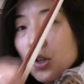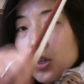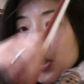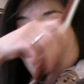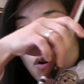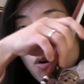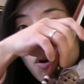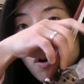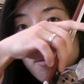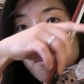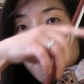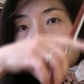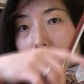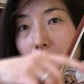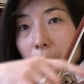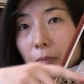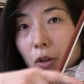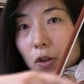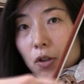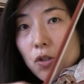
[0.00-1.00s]
so
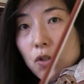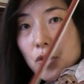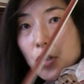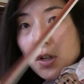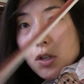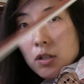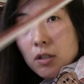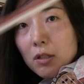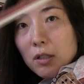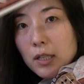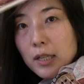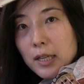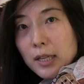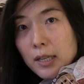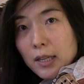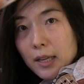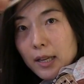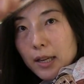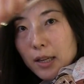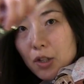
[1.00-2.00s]
the
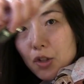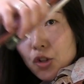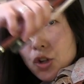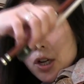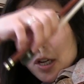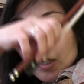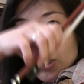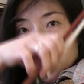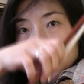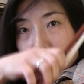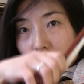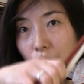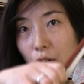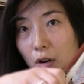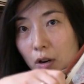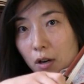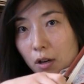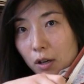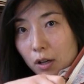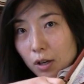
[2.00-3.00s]
circling and changing
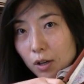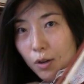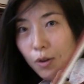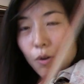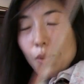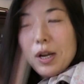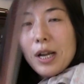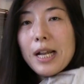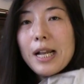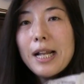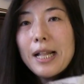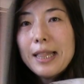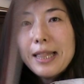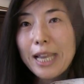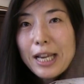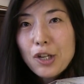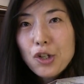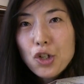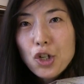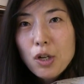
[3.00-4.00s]
to arco
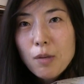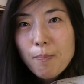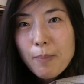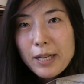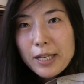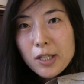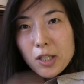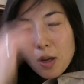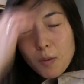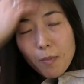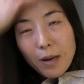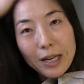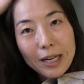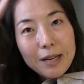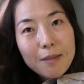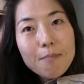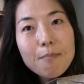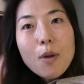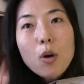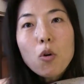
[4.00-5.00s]
that should be somewhat
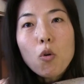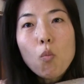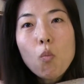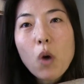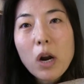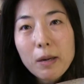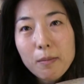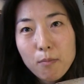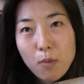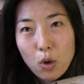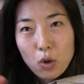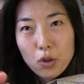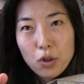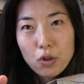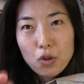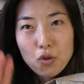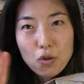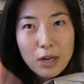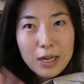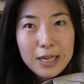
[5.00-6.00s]
in mo one
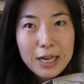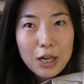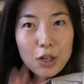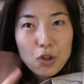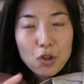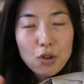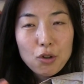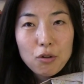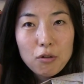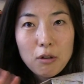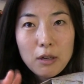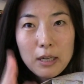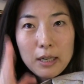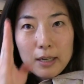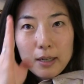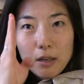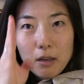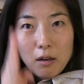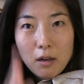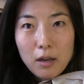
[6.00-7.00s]
motion try not to
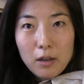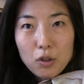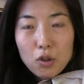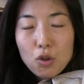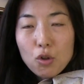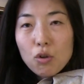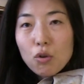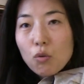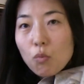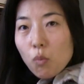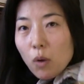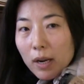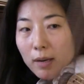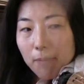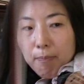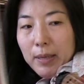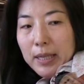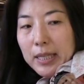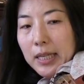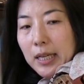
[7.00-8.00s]
uh, do
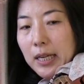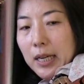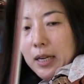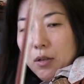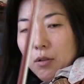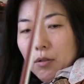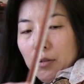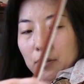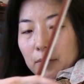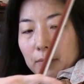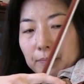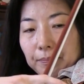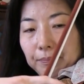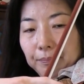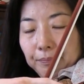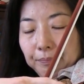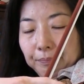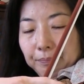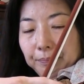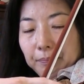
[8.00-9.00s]
one pizzicato
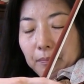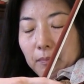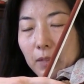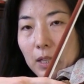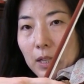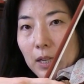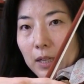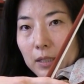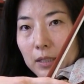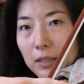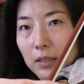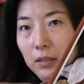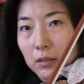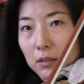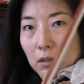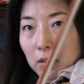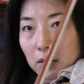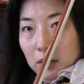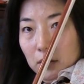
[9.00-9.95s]
mm, like this